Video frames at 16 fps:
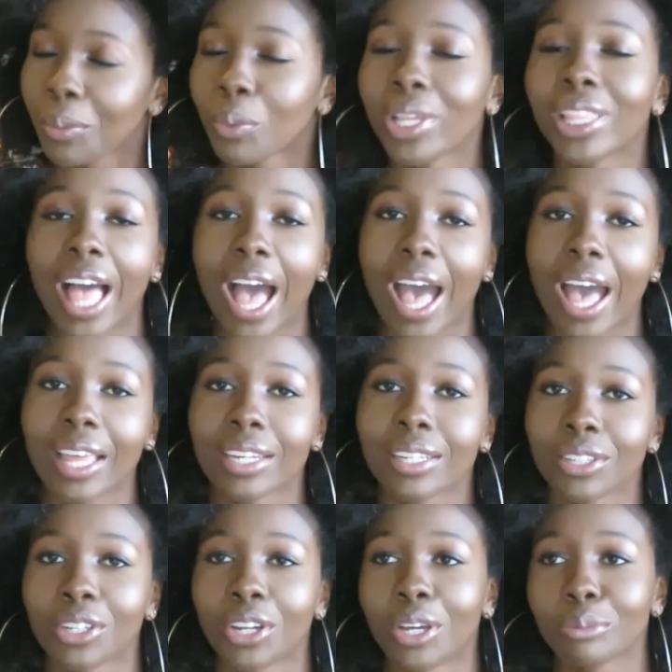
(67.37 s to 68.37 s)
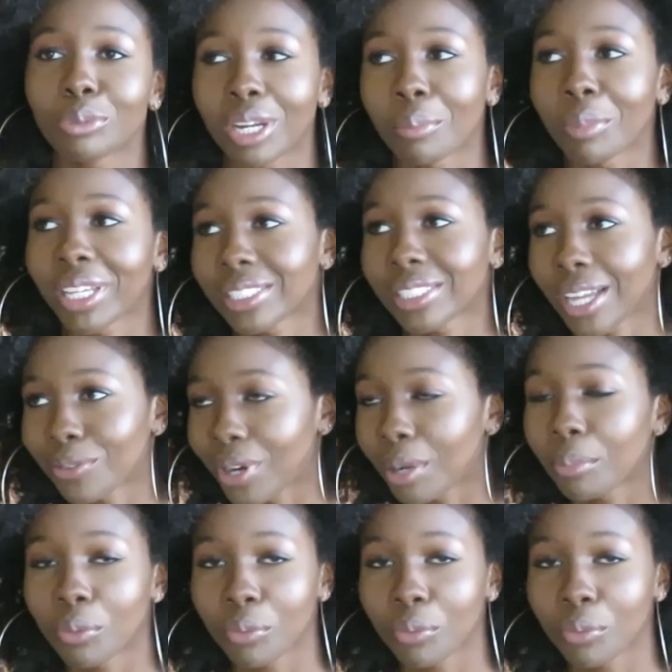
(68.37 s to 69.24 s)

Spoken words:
We lied, you know, I'm trying to make it sound right,